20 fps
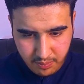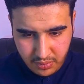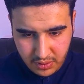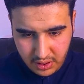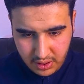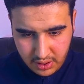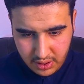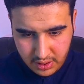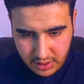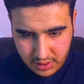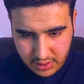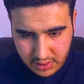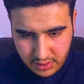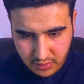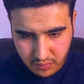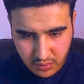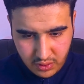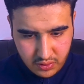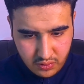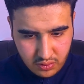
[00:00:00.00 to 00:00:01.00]
Peanut
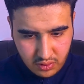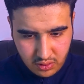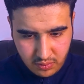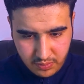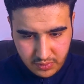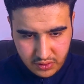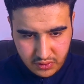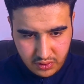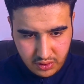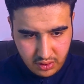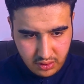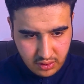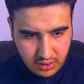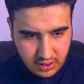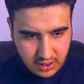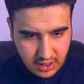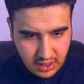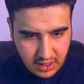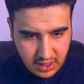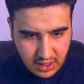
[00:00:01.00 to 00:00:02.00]
virtual machine
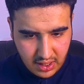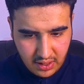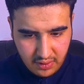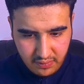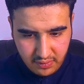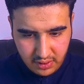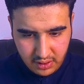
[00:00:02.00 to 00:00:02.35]
that I have